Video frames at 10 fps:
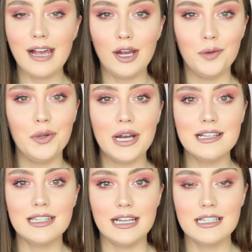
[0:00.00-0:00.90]
I hope you
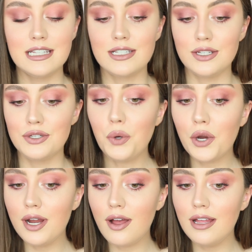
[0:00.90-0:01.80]
guys liked this
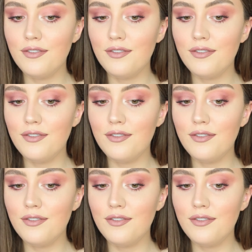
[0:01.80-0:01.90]
tutorial.